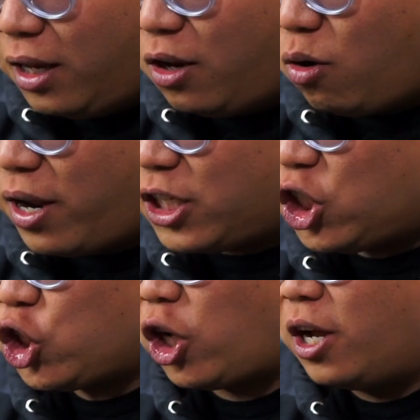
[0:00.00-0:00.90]
little nice
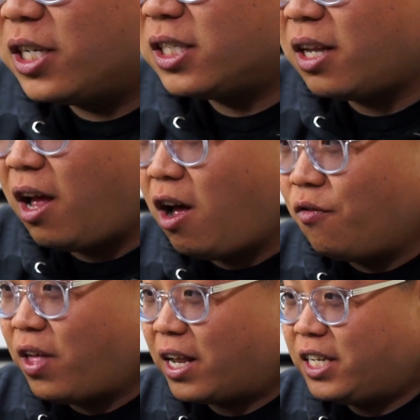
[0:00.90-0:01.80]
chunks
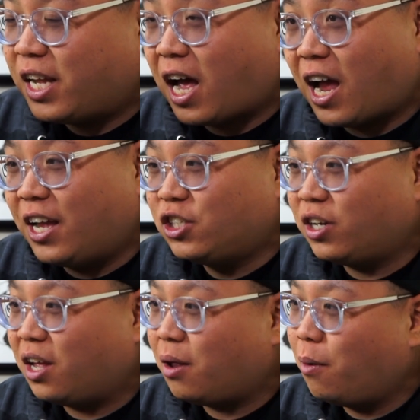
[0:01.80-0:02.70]
of that
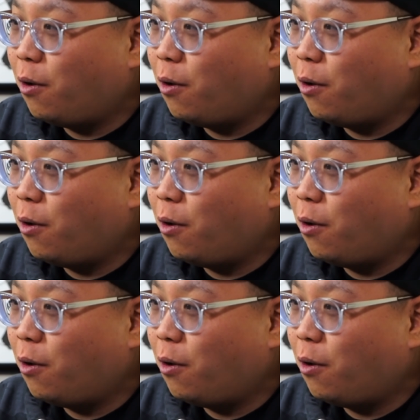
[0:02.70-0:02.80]
dehydrated